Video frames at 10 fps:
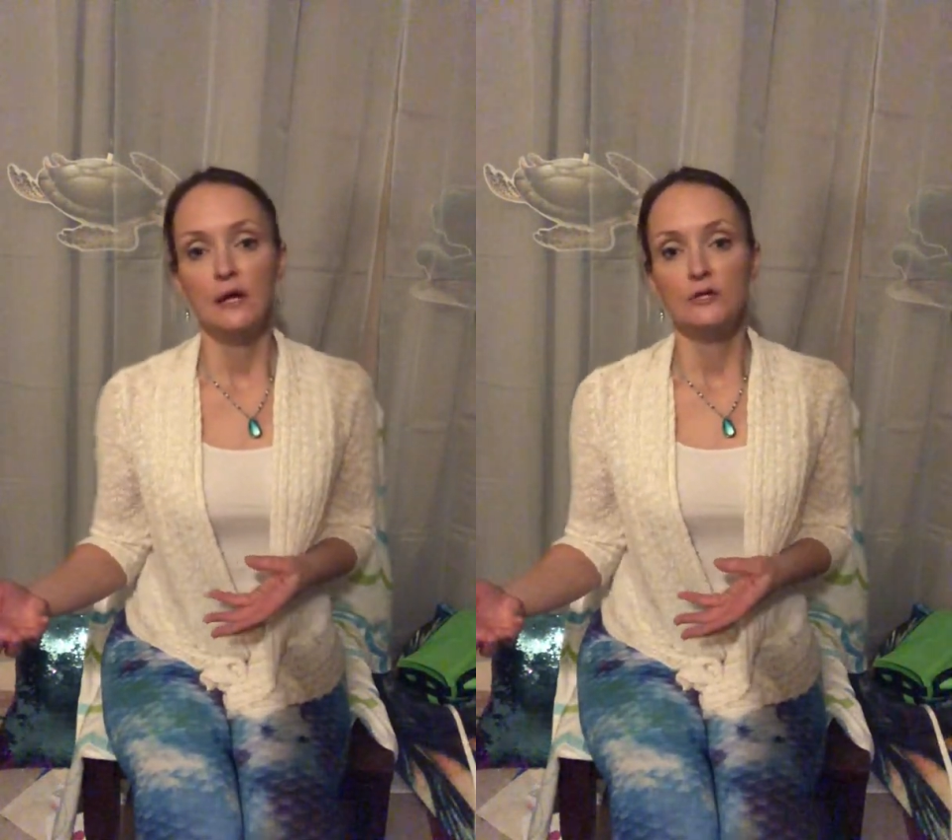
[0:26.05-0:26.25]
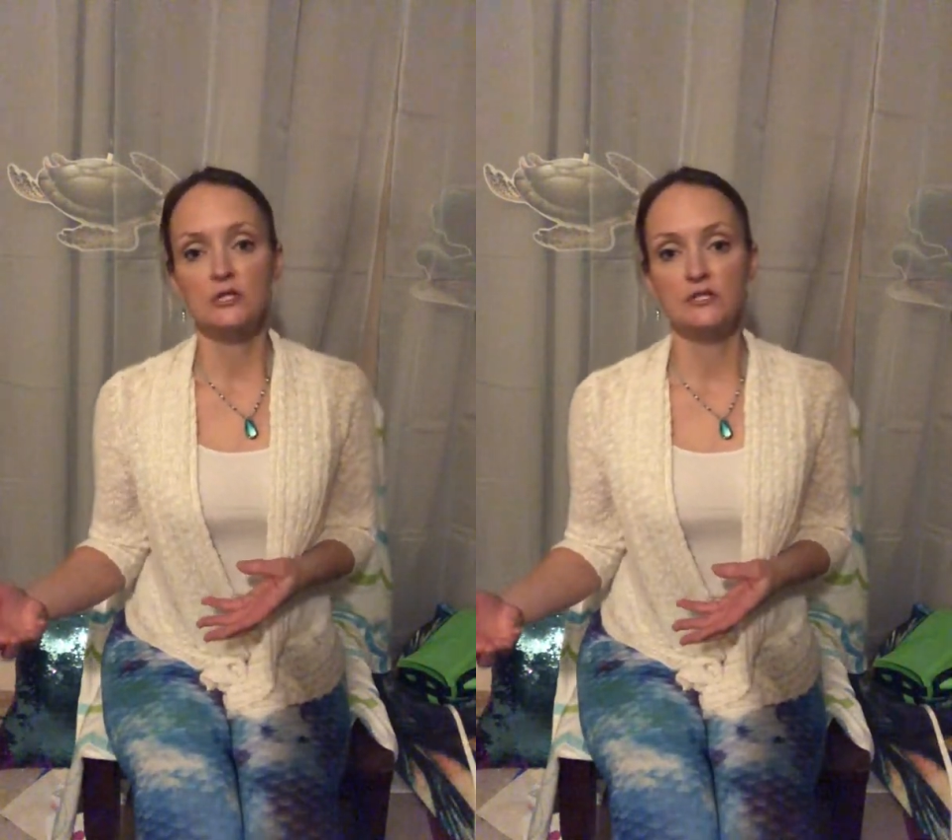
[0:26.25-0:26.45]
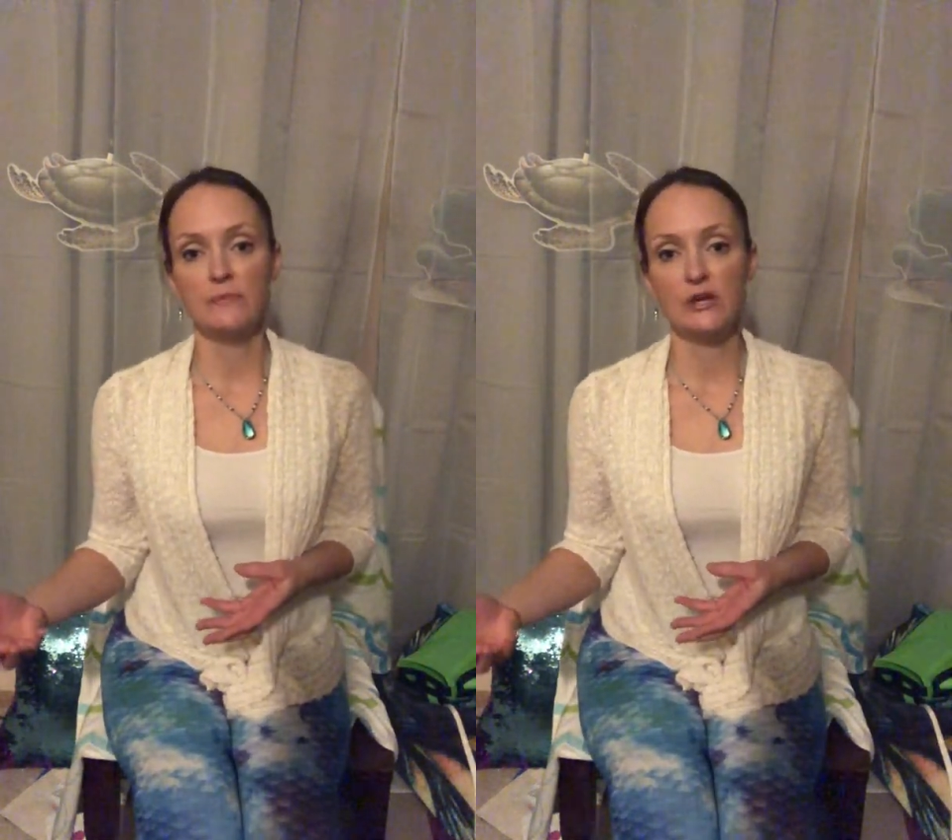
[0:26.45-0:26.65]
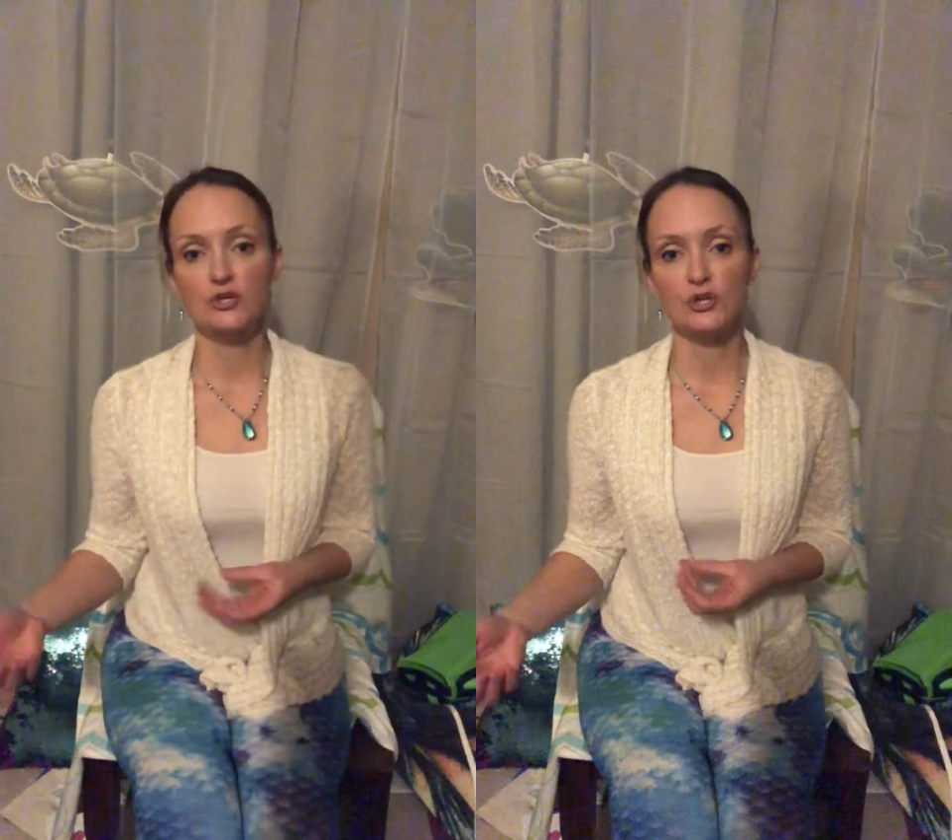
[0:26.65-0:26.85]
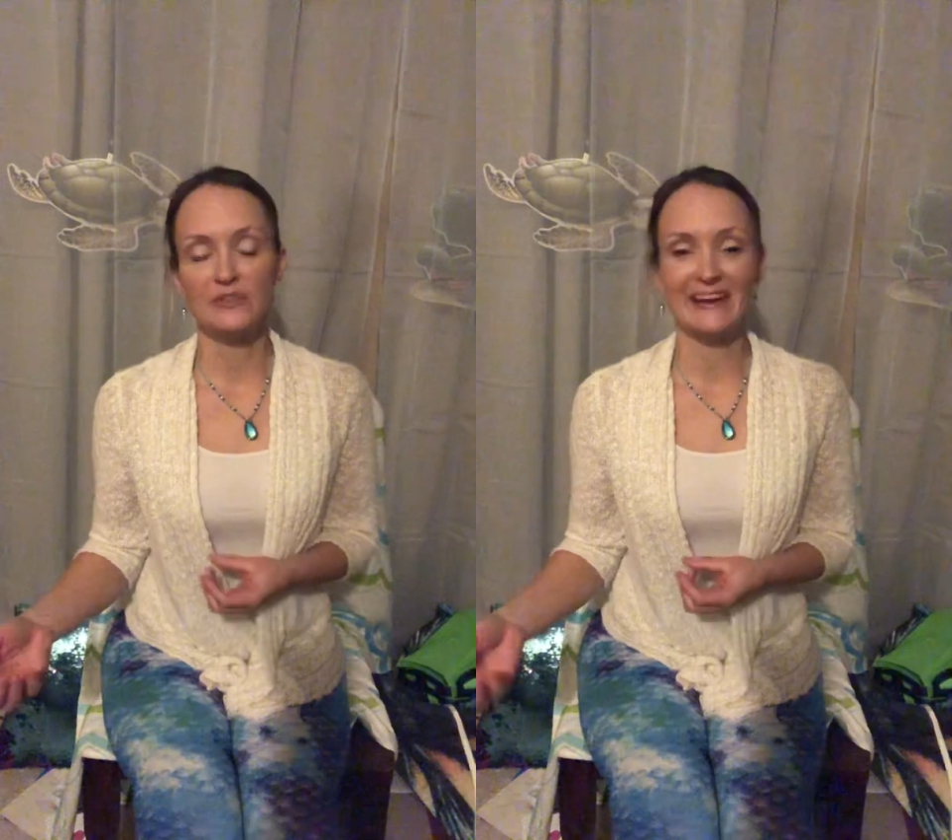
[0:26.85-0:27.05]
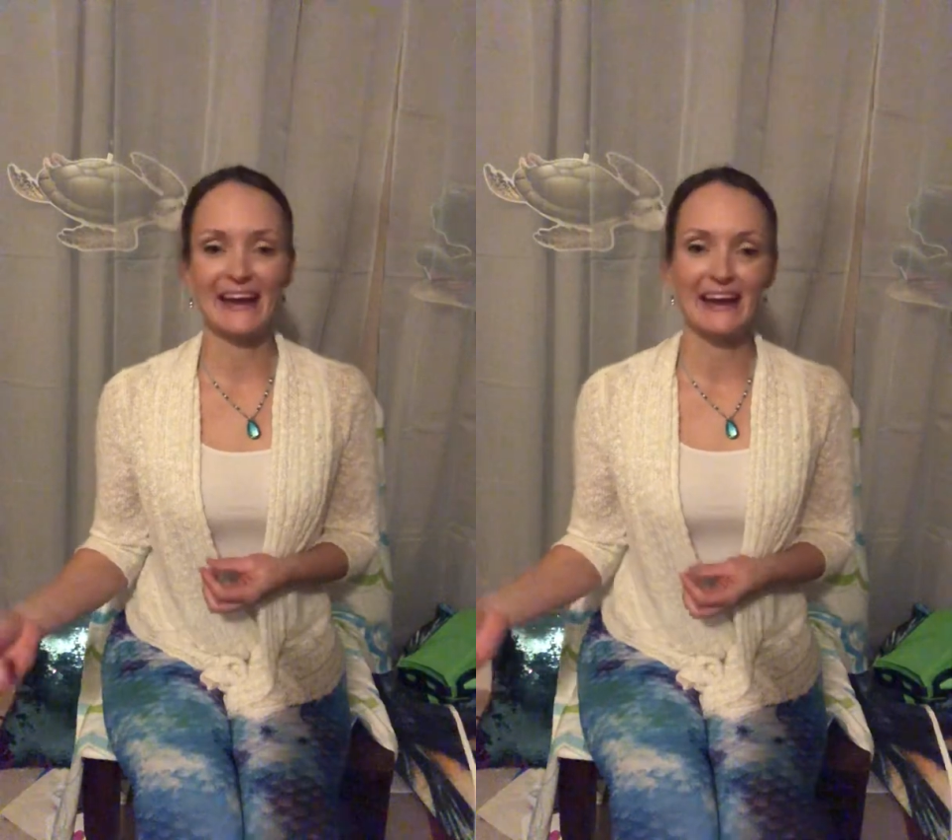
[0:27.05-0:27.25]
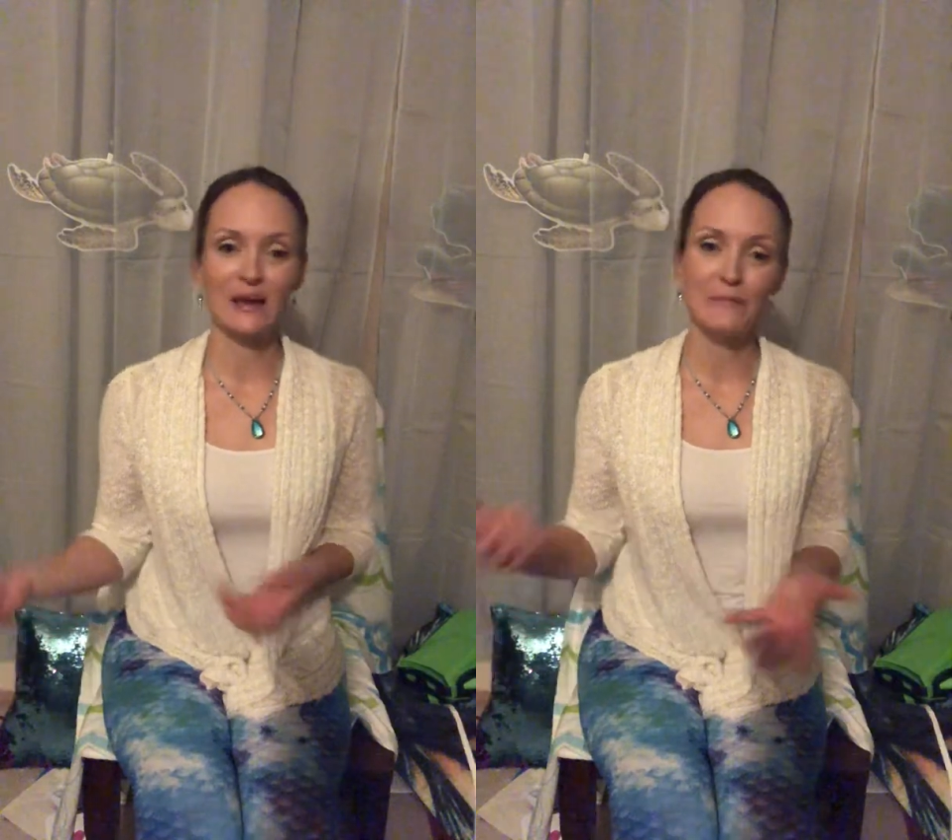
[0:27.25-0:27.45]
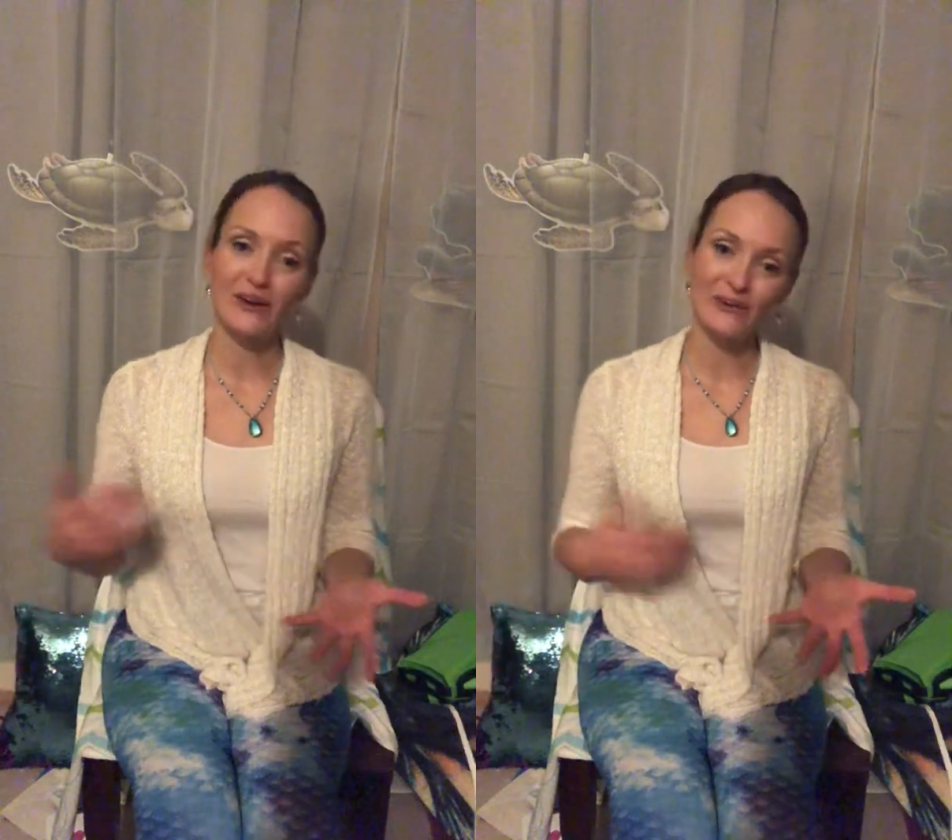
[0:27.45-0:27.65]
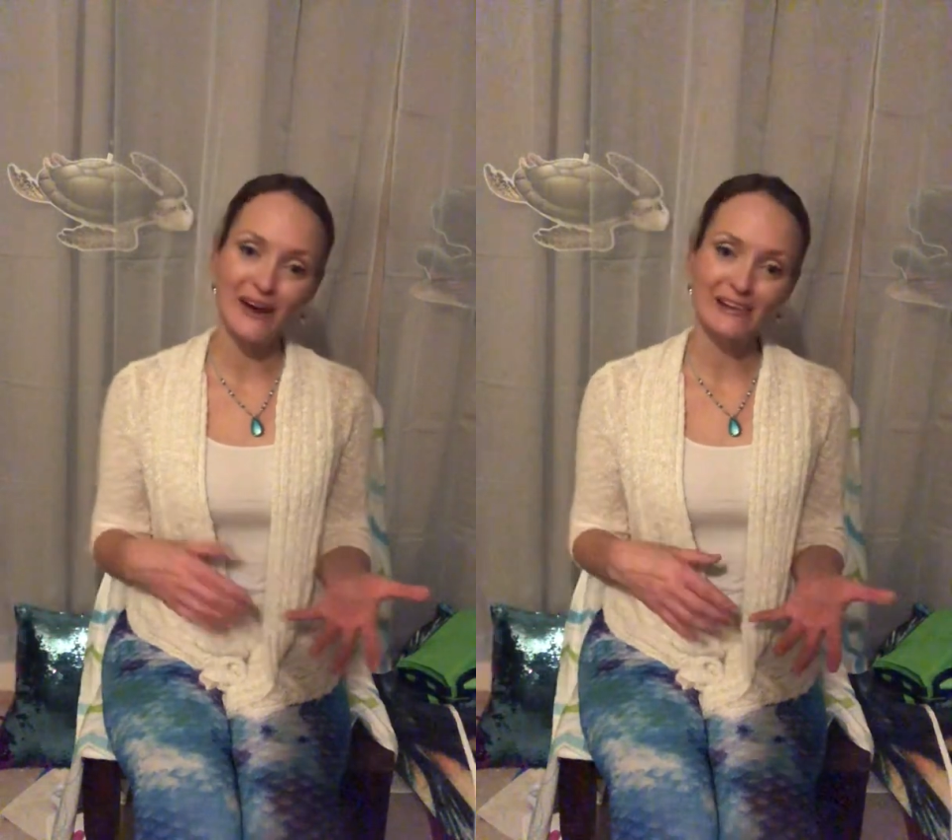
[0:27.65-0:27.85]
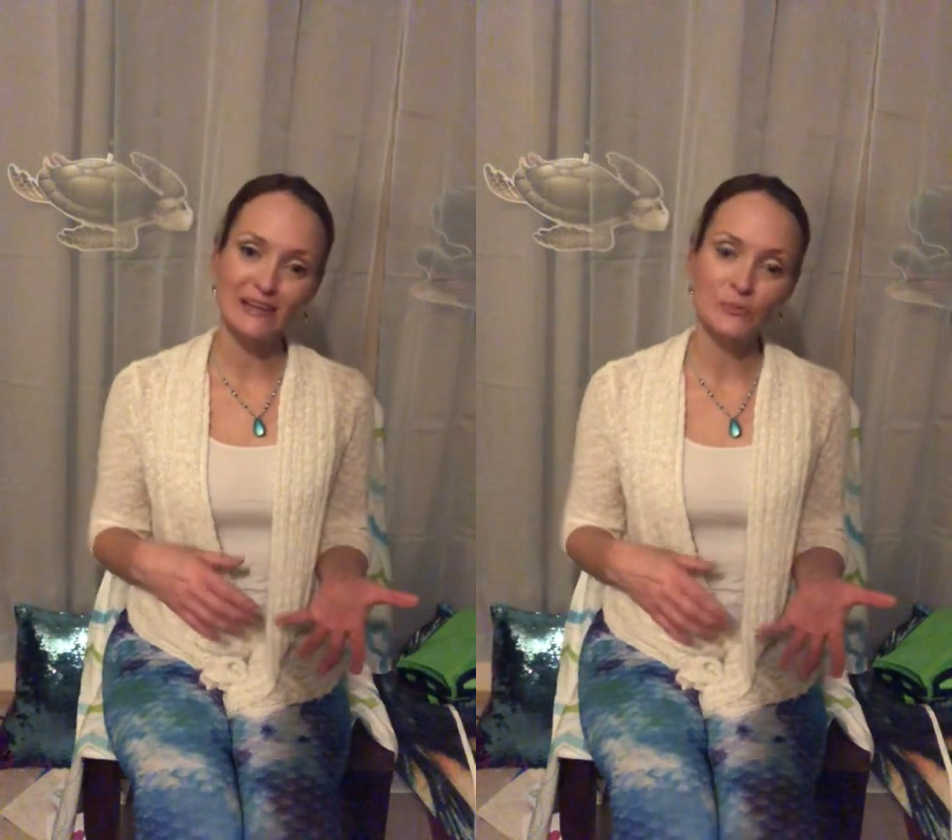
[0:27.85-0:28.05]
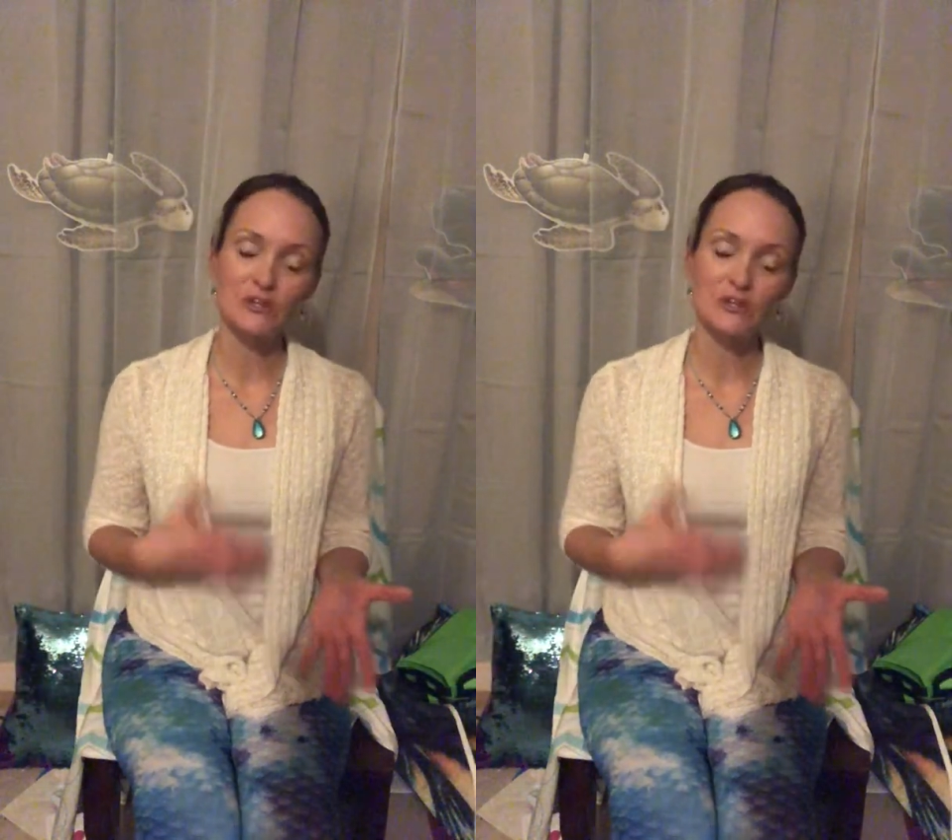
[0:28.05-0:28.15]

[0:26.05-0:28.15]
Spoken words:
just to make sure that it had come in correctly,